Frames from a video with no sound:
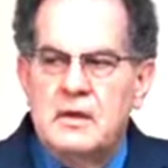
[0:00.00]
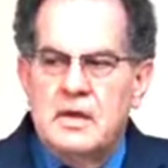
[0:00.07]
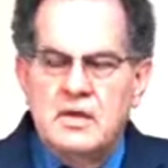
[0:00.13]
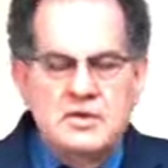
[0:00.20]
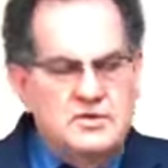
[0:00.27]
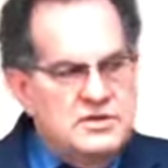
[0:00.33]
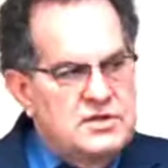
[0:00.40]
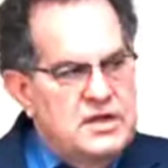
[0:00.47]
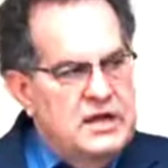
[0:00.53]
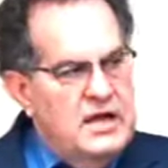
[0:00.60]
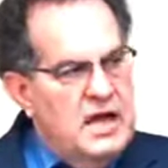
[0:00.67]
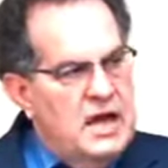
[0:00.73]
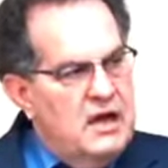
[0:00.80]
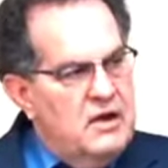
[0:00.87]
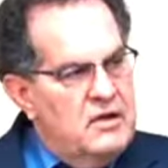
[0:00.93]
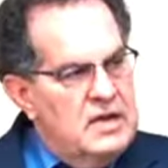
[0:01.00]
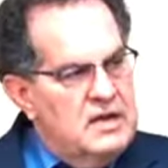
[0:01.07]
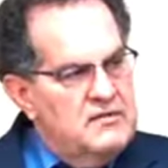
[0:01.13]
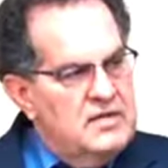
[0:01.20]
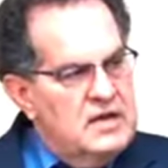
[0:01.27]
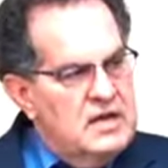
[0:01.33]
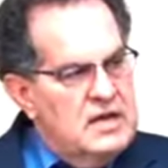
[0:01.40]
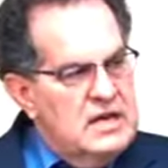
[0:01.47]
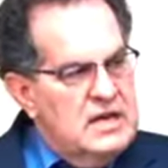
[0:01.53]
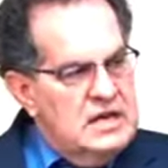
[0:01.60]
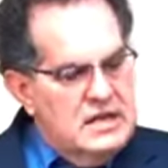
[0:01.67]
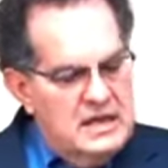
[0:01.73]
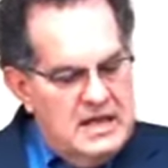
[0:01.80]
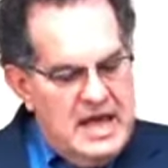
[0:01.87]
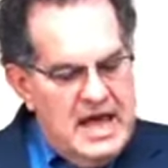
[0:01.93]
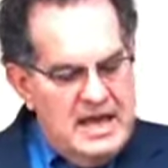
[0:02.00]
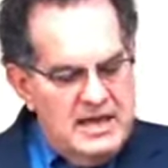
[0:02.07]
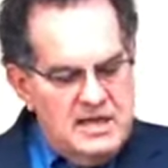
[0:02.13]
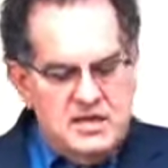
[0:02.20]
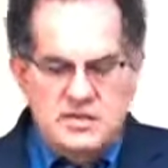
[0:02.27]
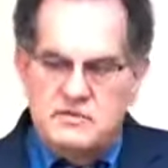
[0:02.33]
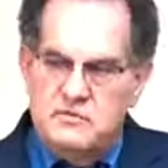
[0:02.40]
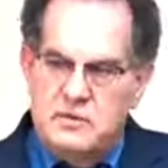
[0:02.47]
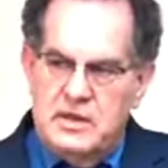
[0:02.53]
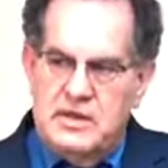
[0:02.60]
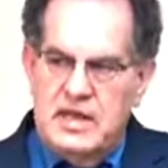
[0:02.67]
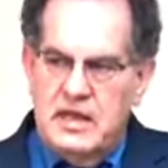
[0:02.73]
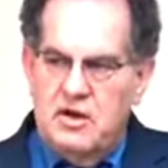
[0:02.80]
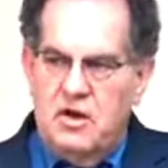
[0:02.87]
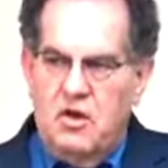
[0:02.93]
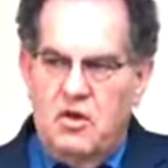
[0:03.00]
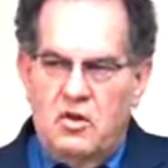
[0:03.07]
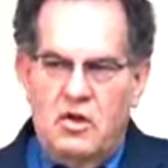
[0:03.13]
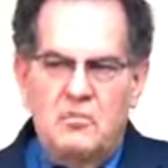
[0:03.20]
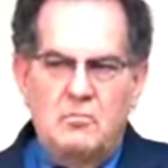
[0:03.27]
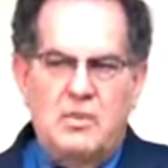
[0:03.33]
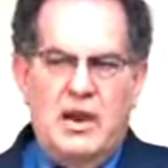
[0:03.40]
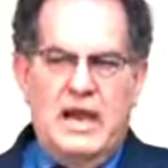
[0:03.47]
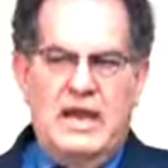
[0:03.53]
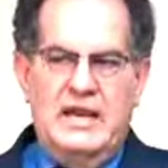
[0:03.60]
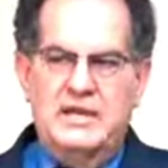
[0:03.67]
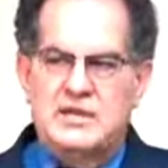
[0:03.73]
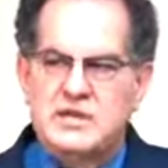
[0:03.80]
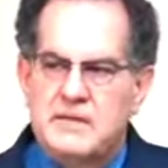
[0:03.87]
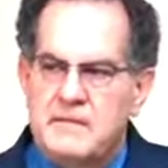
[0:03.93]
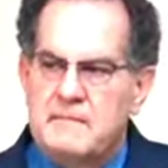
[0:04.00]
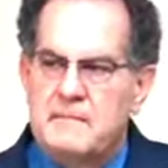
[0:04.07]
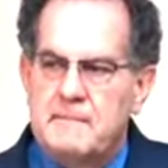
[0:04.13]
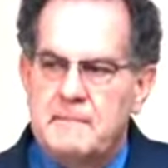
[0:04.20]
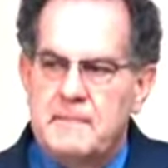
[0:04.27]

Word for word: Can you see how, even in that, what they call complaint,